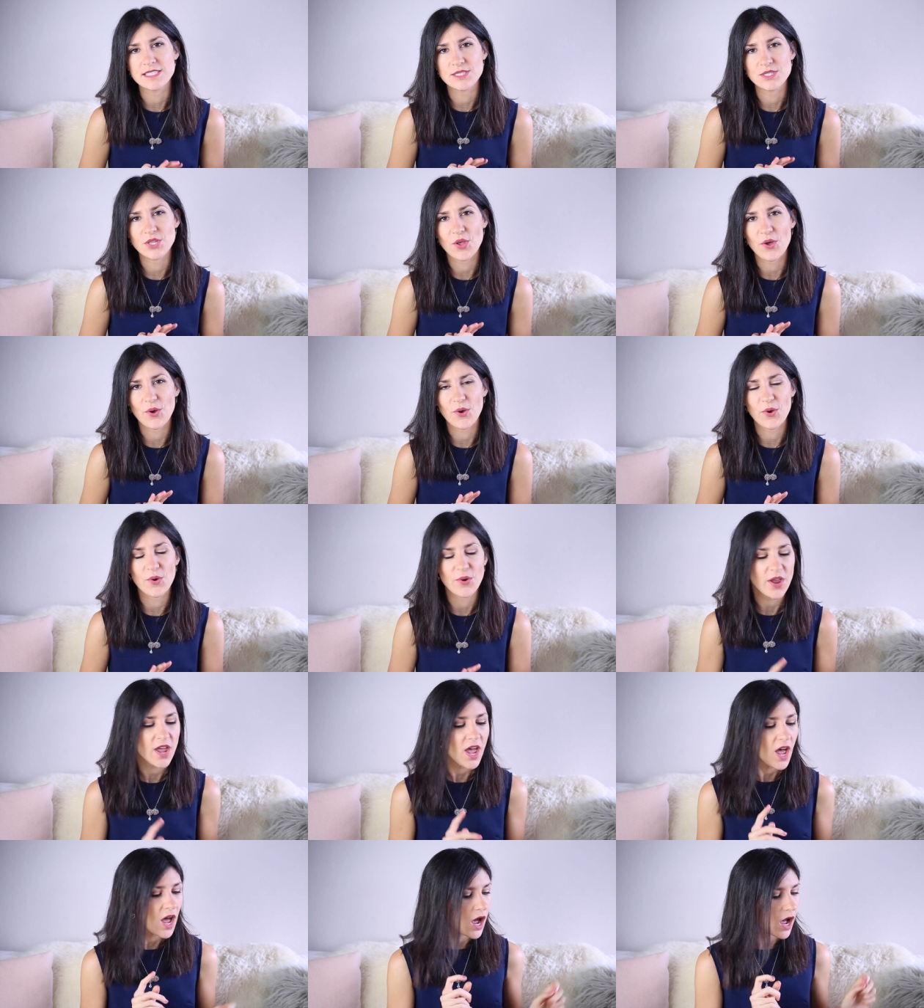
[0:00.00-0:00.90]

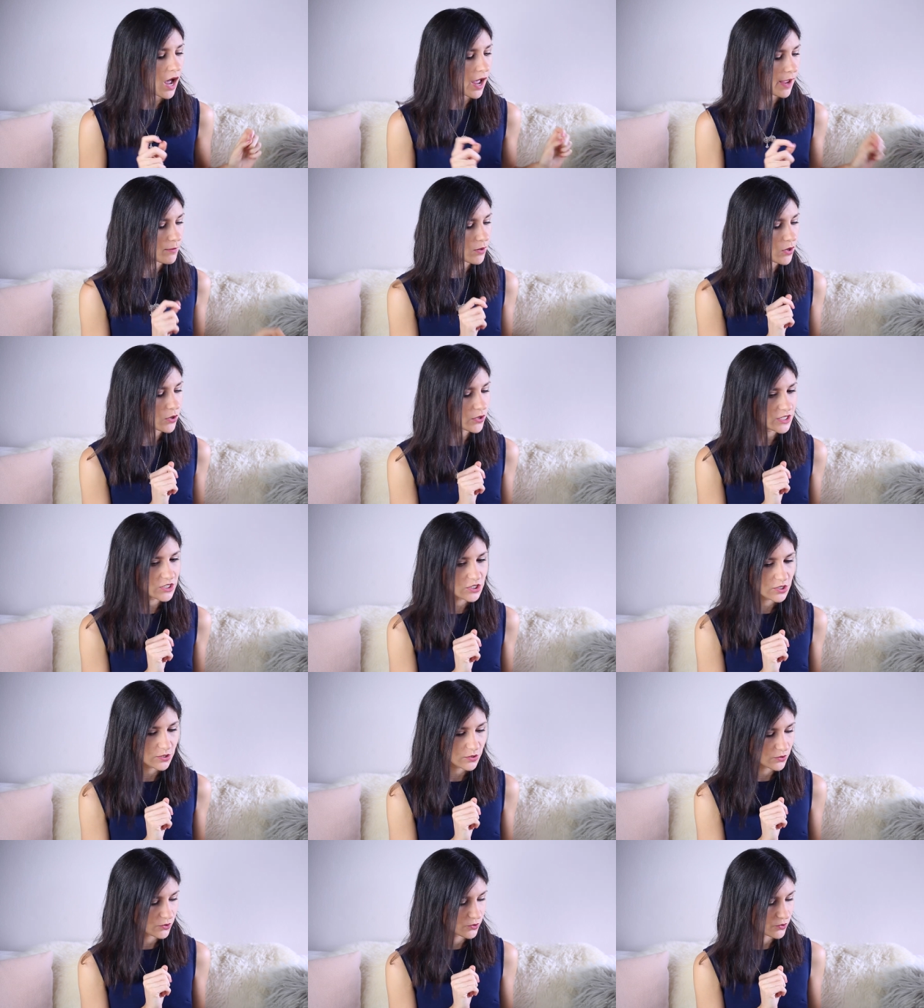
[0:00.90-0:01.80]
So I'm going
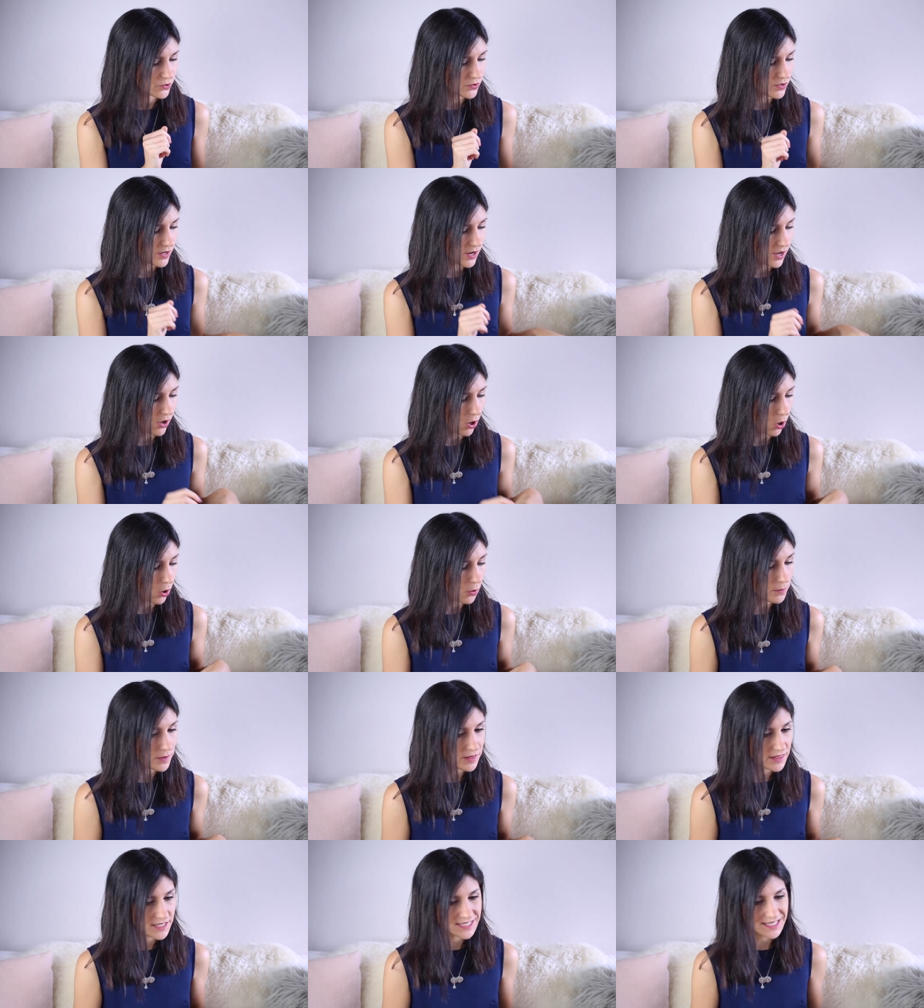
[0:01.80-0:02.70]
to
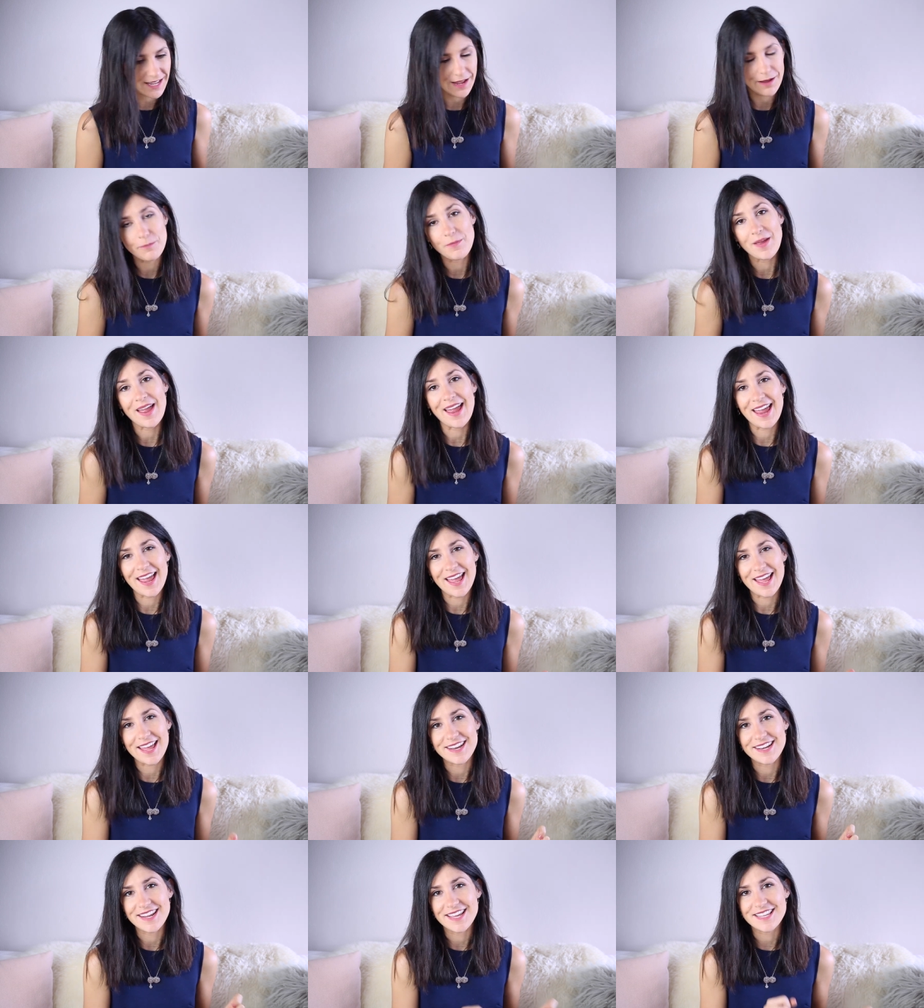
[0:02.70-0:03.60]
open this up
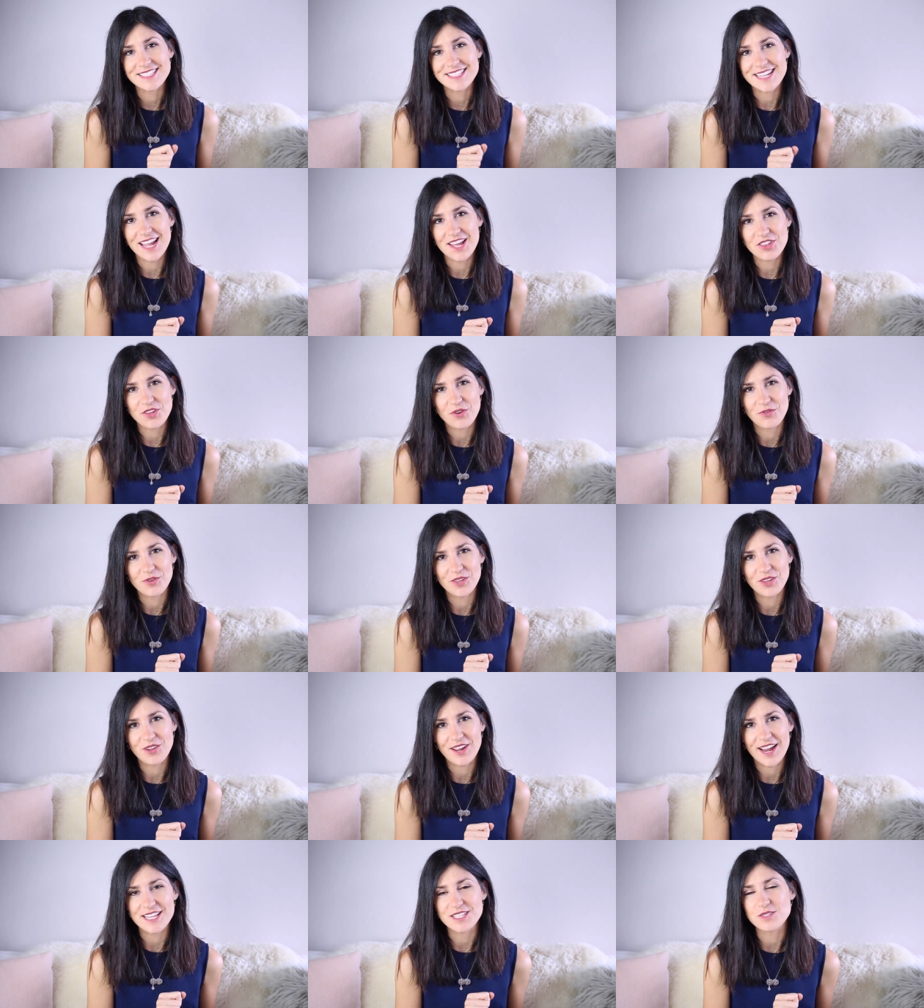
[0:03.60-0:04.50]
and start
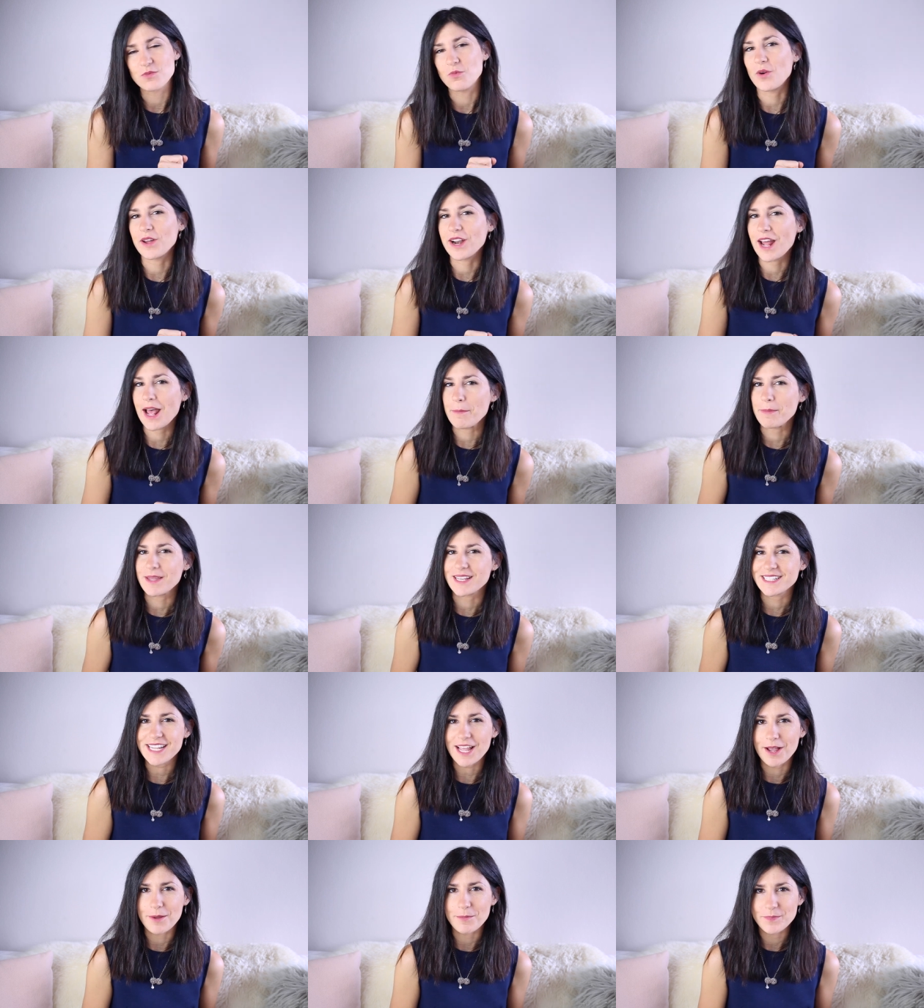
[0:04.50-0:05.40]
showing you guys what I
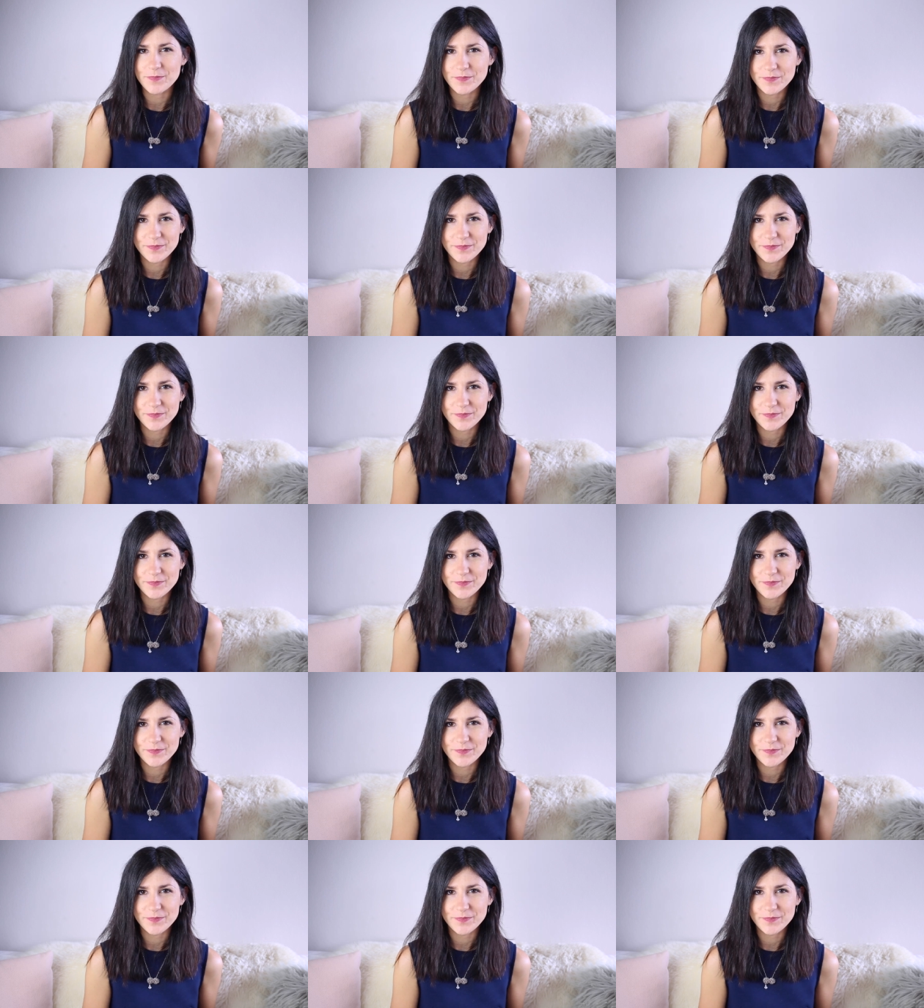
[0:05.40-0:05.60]
picked up.